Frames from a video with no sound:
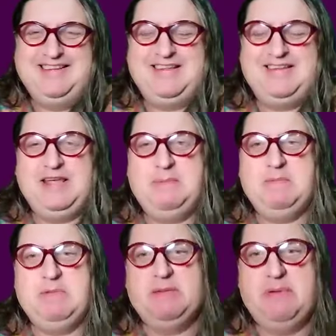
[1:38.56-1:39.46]
So tell me a
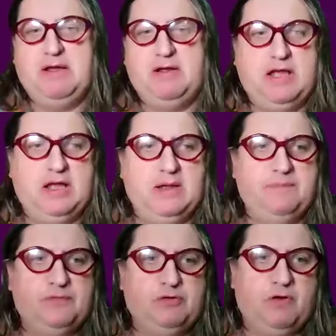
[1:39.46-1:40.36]
bit about
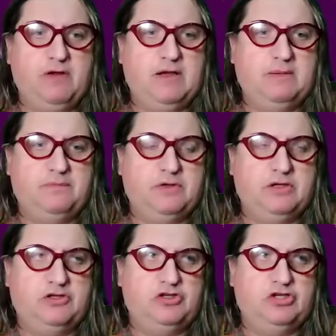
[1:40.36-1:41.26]
growing up,
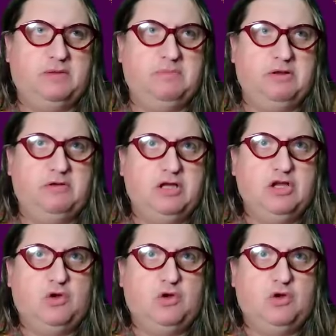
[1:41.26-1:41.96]
Charbel.